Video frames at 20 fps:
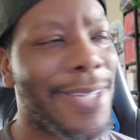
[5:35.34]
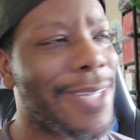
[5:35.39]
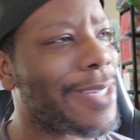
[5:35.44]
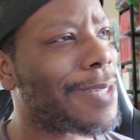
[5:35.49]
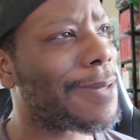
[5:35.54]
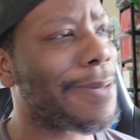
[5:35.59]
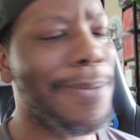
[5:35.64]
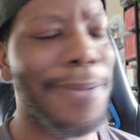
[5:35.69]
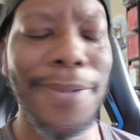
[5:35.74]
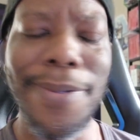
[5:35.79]

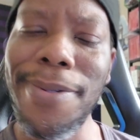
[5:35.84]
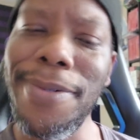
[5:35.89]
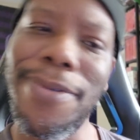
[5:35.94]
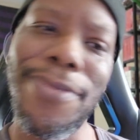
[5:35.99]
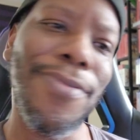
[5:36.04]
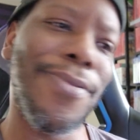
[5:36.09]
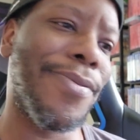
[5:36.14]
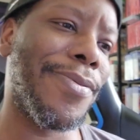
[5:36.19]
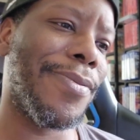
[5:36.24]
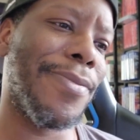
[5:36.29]
Just,
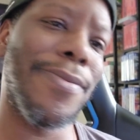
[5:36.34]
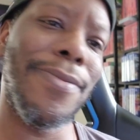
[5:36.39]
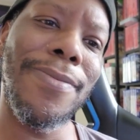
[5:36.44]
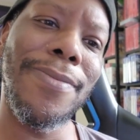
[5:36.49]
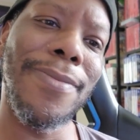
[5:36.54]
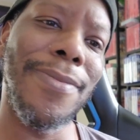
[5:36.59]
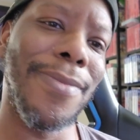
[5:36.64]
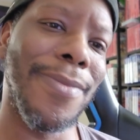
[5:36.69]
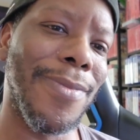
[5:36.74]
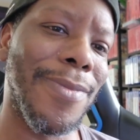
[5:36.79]
whew.
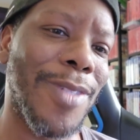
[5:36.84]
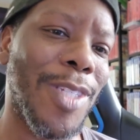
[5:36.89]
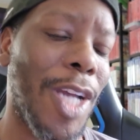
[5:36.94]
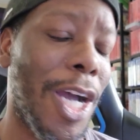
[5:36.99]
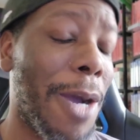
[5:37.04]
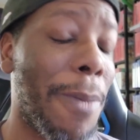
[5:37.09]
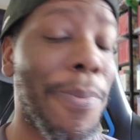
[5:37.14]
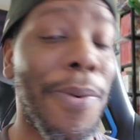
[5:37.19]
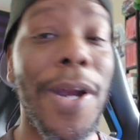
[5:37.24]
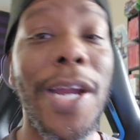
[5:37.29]

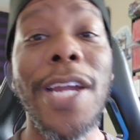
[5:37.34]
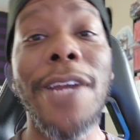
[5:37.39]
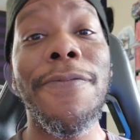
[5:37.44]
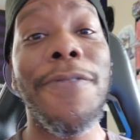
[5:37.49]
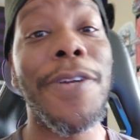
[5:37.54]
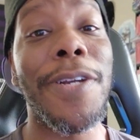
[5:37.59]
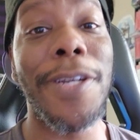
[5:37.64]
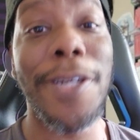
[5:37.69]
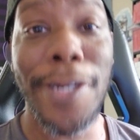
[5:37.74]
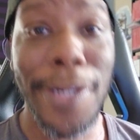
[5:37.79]
So I'm
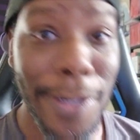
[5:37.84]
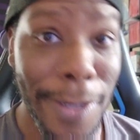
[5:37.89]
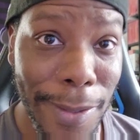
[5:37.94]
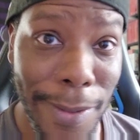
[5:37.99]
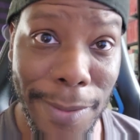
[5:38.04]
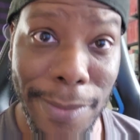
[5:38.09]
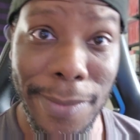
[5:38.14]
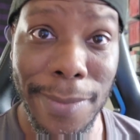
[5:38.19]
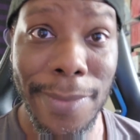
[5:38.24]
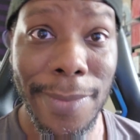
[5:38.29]
praying for the
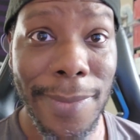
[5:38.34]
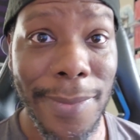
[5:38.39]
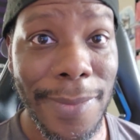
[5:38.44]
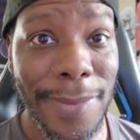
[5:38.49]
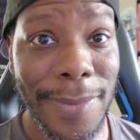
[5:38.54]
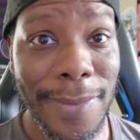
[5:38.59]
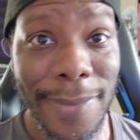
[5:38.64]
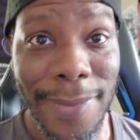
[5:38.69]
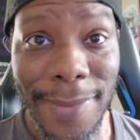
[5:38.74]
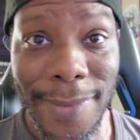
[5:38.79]
dude.
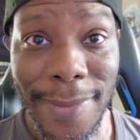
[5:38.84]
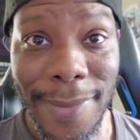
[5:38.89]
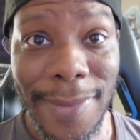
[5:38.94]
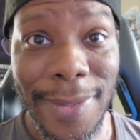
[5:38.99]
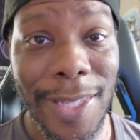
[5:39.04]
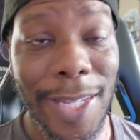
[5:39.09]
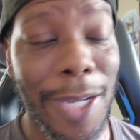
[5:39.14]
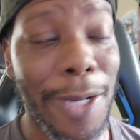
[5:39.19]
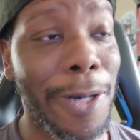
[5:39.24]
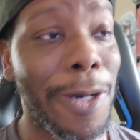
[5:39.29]

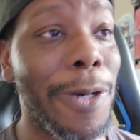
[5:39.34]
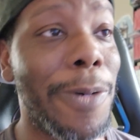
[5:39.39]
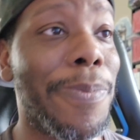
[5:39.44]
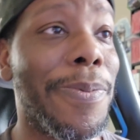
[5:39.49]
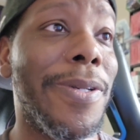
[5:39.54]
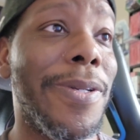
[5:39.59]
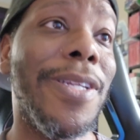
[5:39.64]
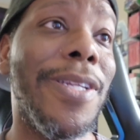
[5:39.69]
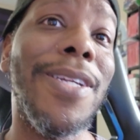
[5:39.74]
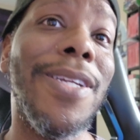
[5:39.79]
I'm
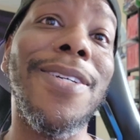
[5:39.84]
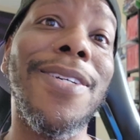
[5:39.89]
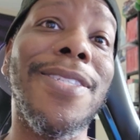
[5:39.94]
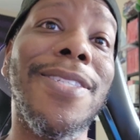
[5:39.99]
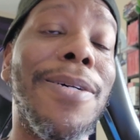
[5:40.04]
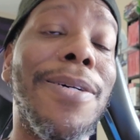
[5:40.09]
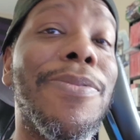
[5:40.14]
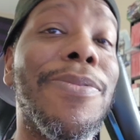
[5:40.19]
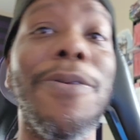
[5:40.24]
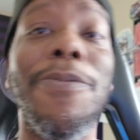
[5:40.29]
hoping
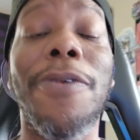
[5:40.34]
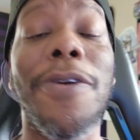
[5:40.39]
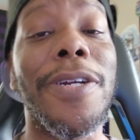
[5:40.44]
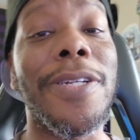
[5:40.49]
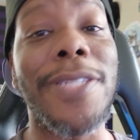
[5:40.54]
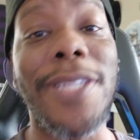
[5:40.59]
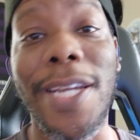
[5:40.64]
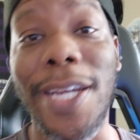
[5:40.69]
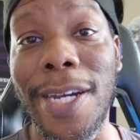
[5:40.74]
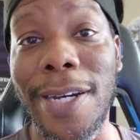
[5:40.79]
something
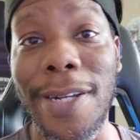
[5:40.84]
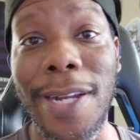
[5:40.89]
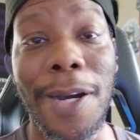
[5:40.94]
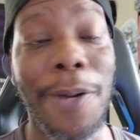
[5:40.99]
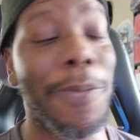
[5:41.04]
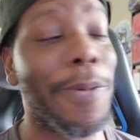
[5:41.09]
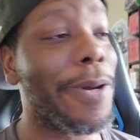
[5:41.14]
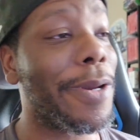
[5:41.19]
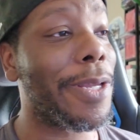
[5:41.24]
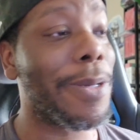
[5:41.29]
works
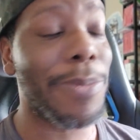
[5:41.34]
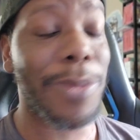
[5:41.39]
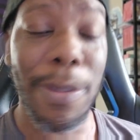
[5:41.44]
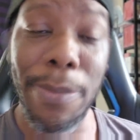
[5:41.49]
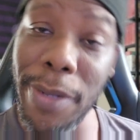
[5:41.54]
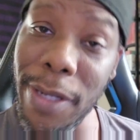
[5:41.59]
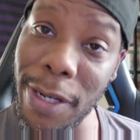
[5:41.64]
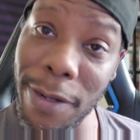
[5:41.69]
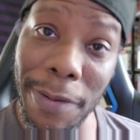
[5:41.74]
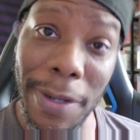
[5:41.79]
out. I want
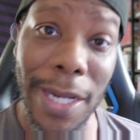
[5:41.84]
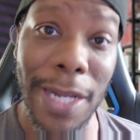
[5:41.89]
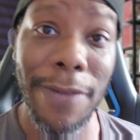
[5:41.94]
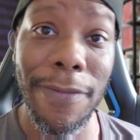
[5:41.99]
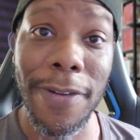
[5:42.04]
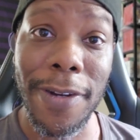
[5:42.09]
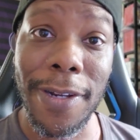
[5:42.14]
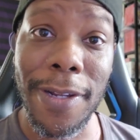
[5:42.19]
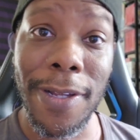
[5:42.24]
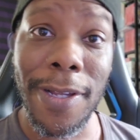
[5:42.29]
him to be a
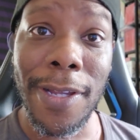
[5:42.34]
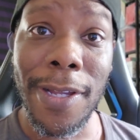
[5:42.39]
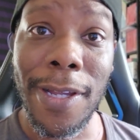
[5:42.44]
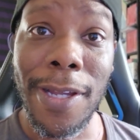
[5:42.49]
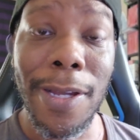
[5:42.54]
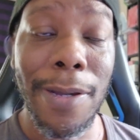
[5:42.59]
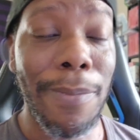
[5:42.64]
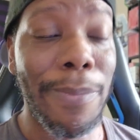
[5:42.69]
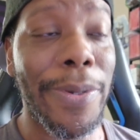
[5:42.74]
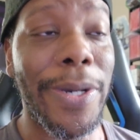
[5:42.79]
Raven,
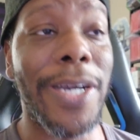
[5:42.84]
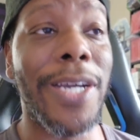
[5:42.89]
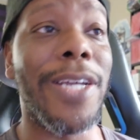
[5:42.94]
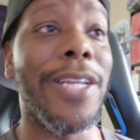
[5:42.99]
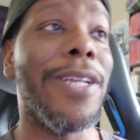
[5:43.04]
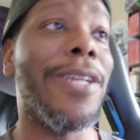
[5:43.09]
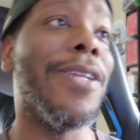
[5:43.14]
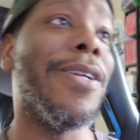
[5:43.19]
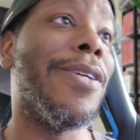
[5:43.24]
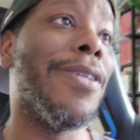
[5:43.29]

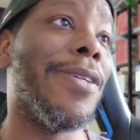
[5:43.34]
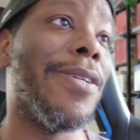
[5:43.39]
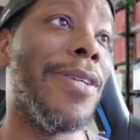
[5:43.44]
but